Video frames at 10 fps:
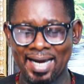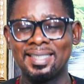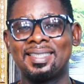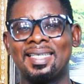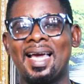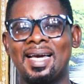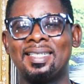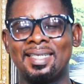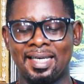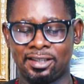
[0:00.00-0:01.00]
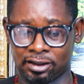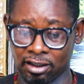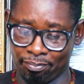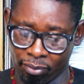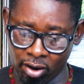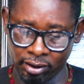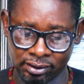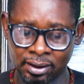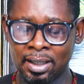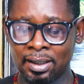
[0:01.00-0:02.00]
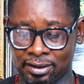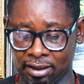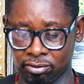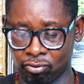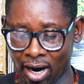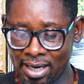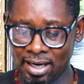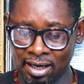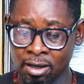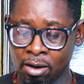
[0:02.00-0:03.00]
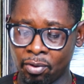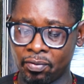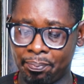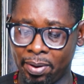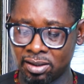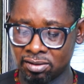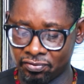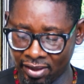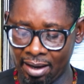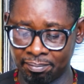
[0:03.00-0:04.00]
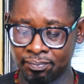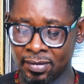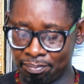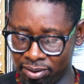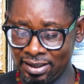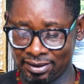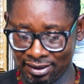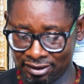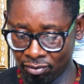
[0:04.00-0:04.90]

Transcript: NDLEA checkpoints. Second rider will repel them. Please is